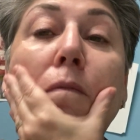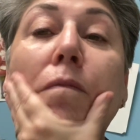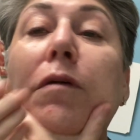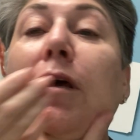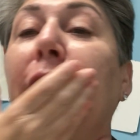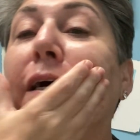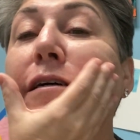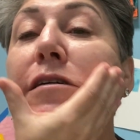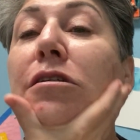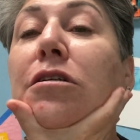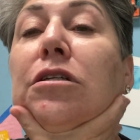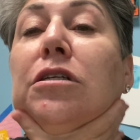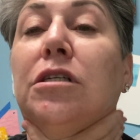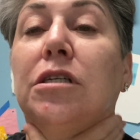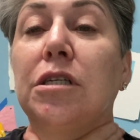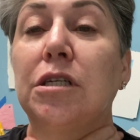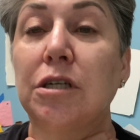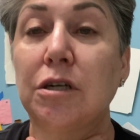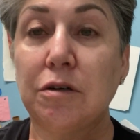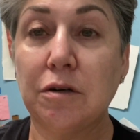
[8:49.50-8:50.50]
acid
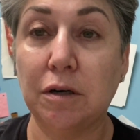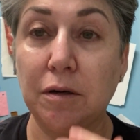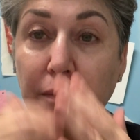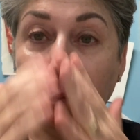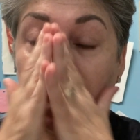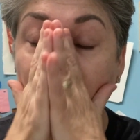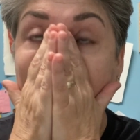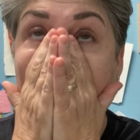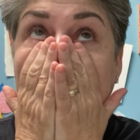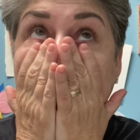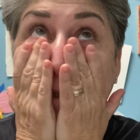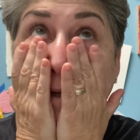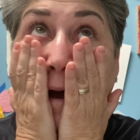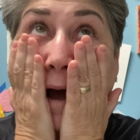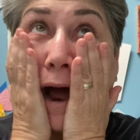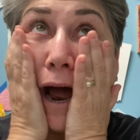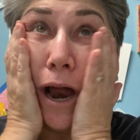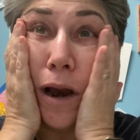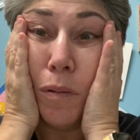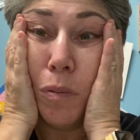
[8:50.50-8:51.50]
serum because
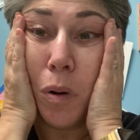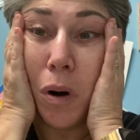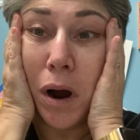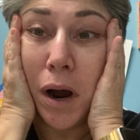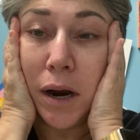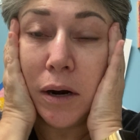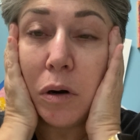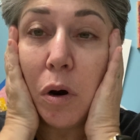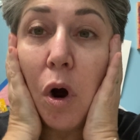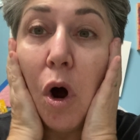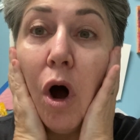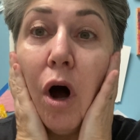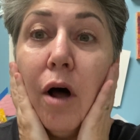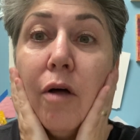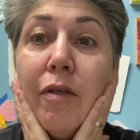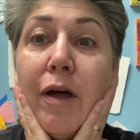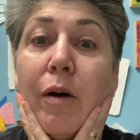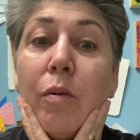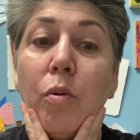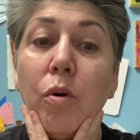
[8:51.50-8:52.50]
I want all
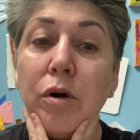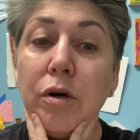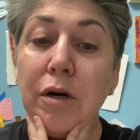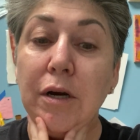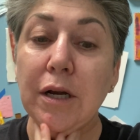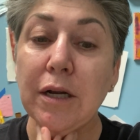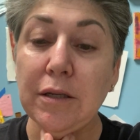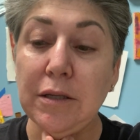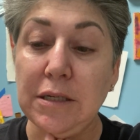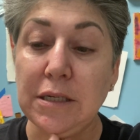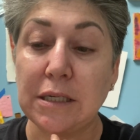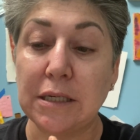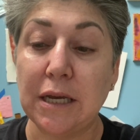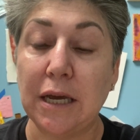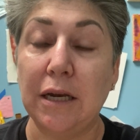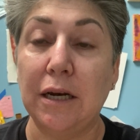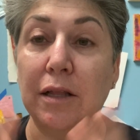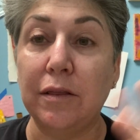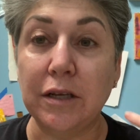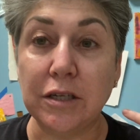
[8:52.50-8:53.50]
that water in the
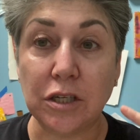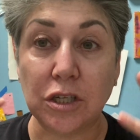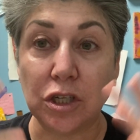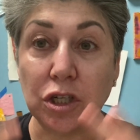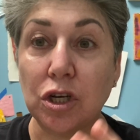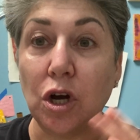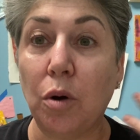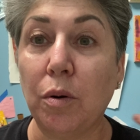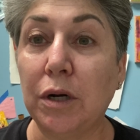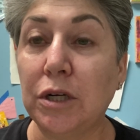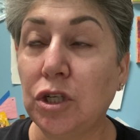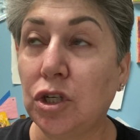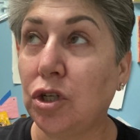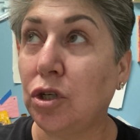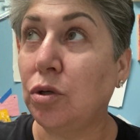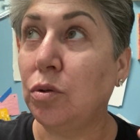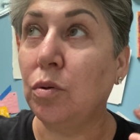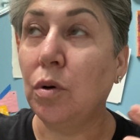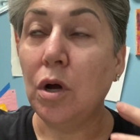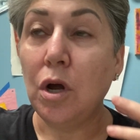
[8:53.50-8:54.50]
skin. And this is going
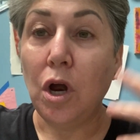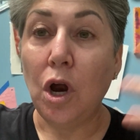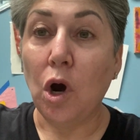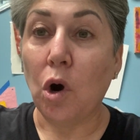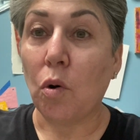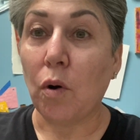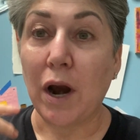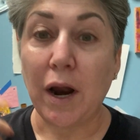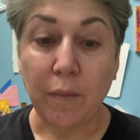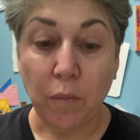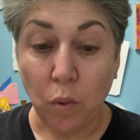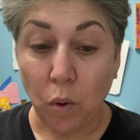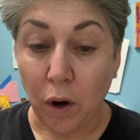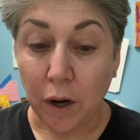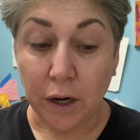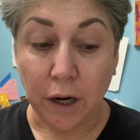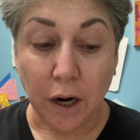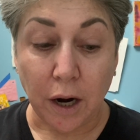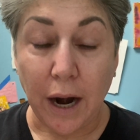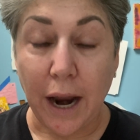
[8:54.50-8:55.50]
to grab
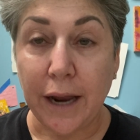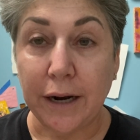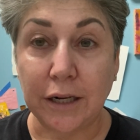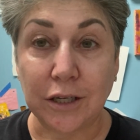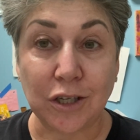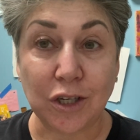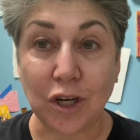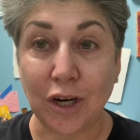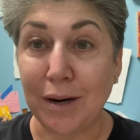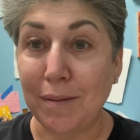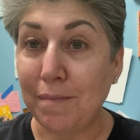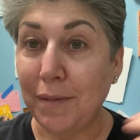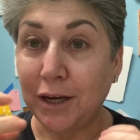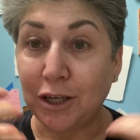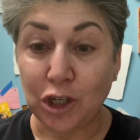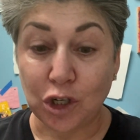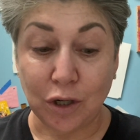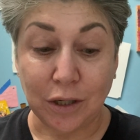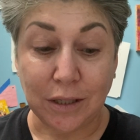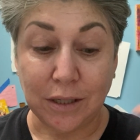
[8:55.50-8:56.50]
water and it's going to make
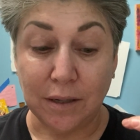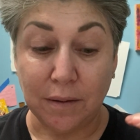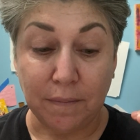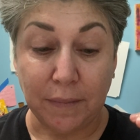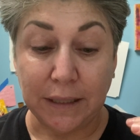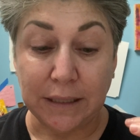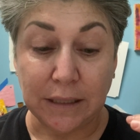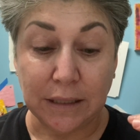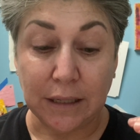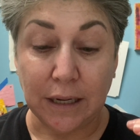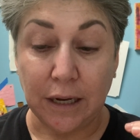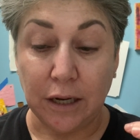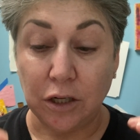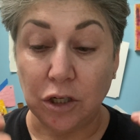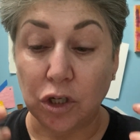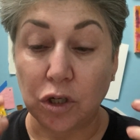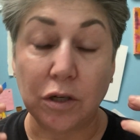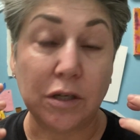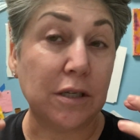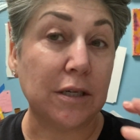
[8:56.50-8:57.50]
sure it's in my skin.
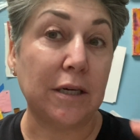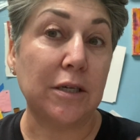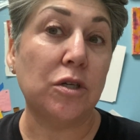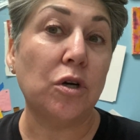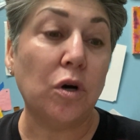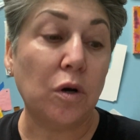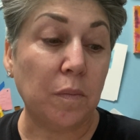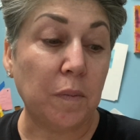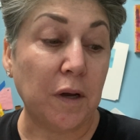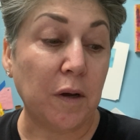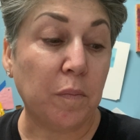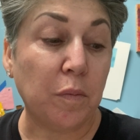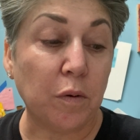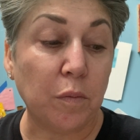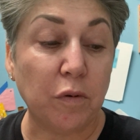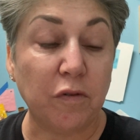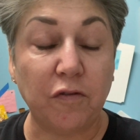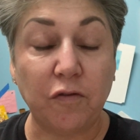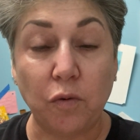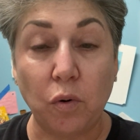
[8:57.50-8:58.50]
So as I told people
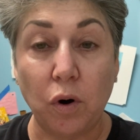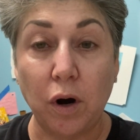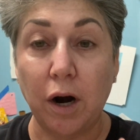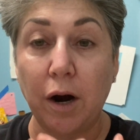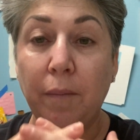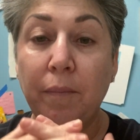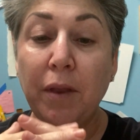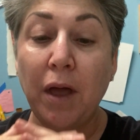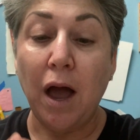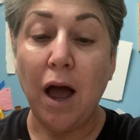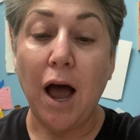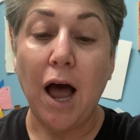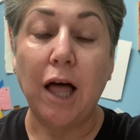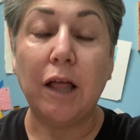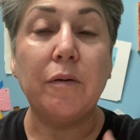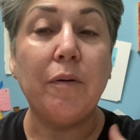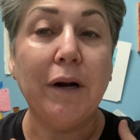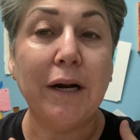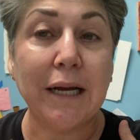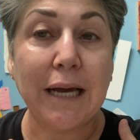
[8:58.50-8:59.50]
before,
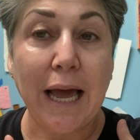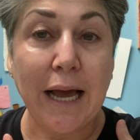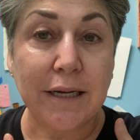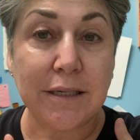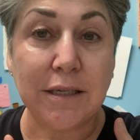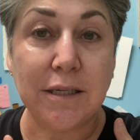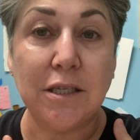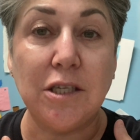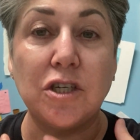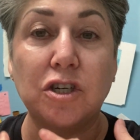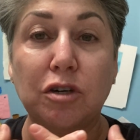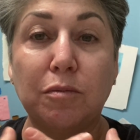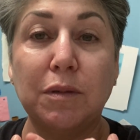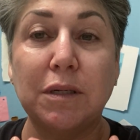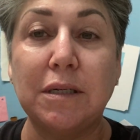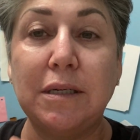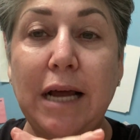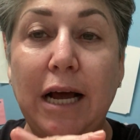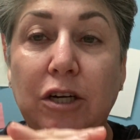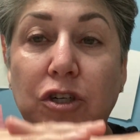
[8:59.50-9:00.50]
hyaluronic acid serum
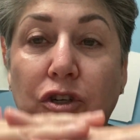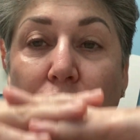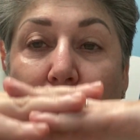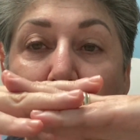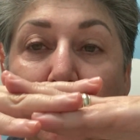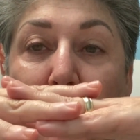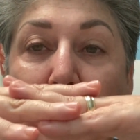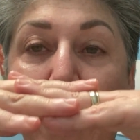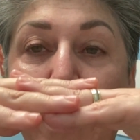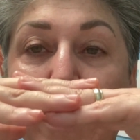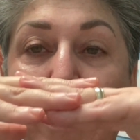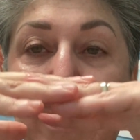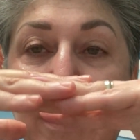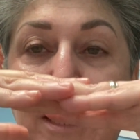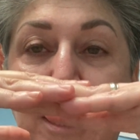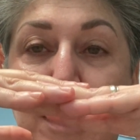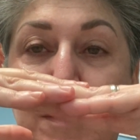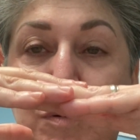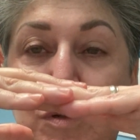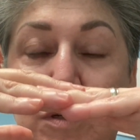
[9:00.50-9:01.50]
is natural in the body. It
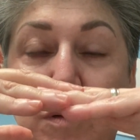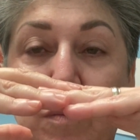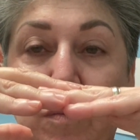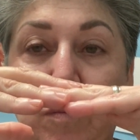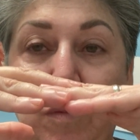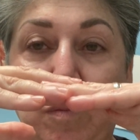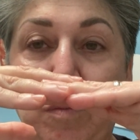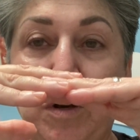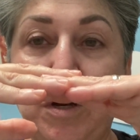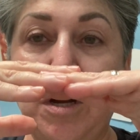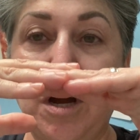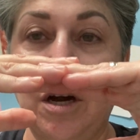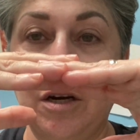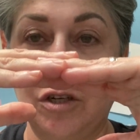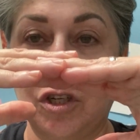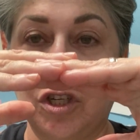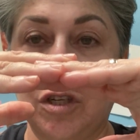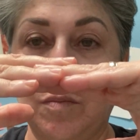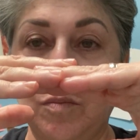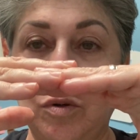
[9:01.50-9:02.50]
keeps it when we're young
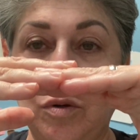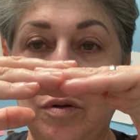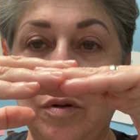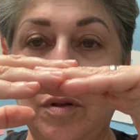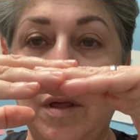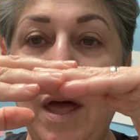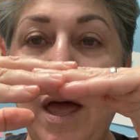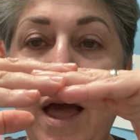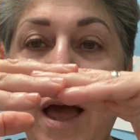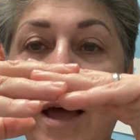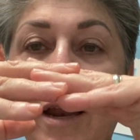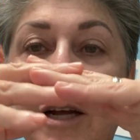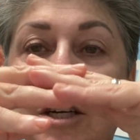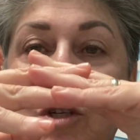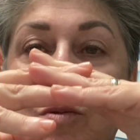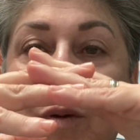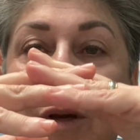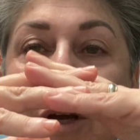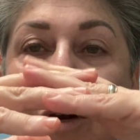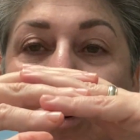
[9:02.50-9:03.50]
smooth. And as
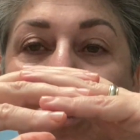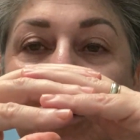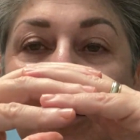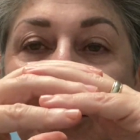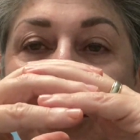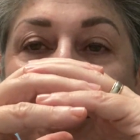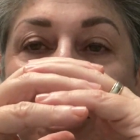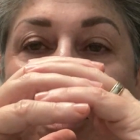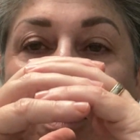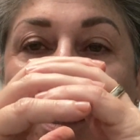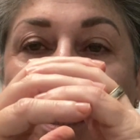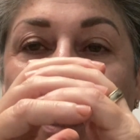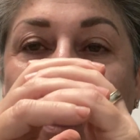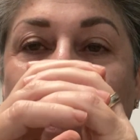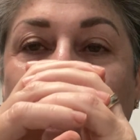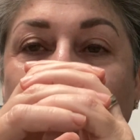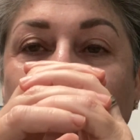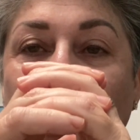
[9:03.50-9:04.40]
we get older, it